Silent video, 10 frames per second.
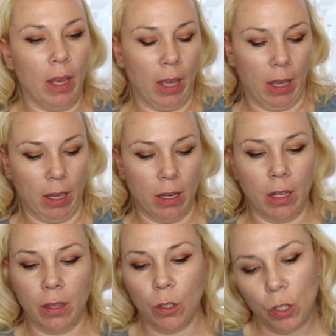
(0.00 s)
And
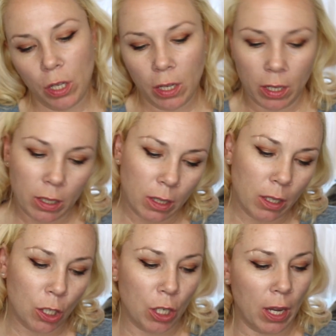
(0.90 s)
the cheek is in
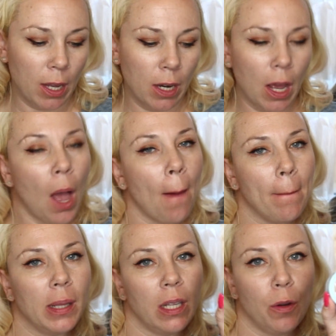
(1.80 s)
the shade
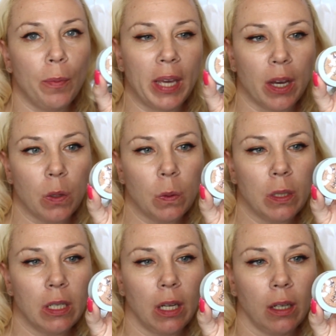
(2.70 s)
Blow Me
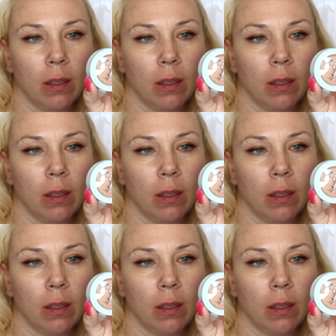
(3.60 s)
Out.